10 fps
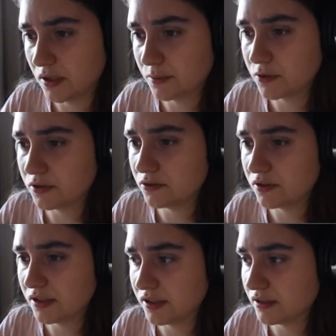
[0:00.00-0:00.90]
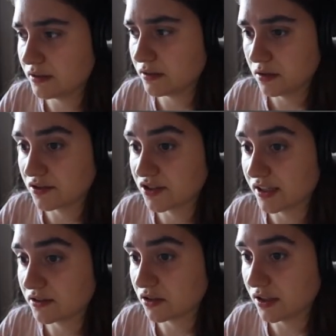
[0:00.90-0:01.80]
I'm going to delete the
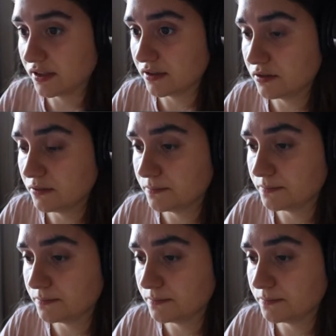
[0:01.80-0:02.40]
sketch layer